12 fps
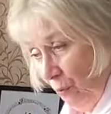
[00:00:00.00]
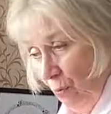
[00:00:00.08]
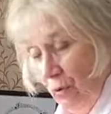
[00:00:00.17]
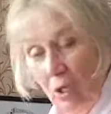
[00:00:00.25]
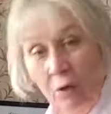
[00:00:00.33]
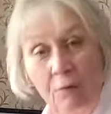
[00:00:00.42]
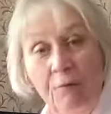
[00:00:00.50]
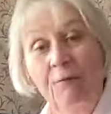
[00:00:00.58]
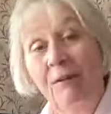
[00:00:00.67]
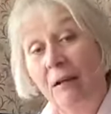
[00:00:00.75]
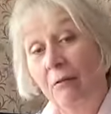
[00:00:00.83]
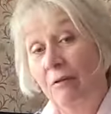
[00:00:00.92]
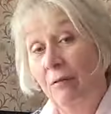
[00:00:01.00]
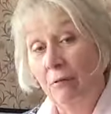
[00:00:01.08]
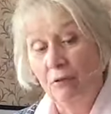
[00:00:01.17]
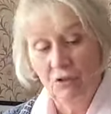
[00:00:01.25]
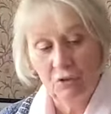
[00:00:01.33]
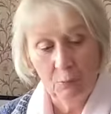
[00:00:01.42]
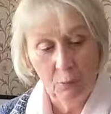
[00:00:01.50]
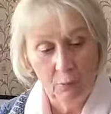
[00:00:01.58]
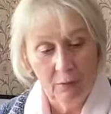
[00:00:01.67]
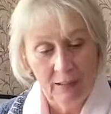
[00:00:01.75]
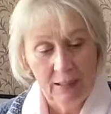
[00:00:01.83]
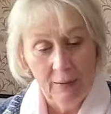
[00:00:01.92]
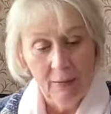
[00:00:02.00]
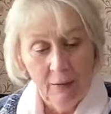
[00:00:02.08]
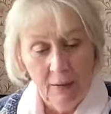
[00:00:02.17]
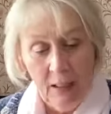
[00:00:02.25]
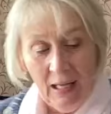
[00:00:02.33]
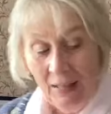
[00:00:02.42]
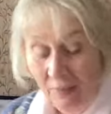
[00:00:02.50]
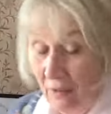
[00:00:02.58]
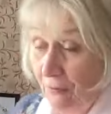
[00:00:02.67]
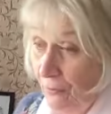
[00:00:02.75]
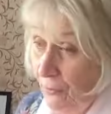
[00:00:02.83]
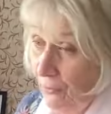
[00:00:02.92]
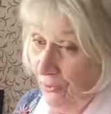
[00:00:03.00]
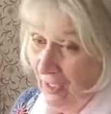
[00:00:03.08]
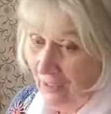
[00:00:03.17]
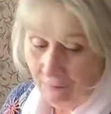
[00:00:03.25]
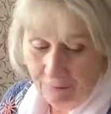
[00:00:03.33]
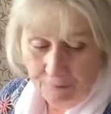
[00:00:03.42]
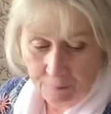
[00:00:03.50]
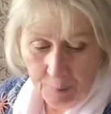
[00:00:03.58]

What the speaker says: will go very, very smoothly, and they're feel safe.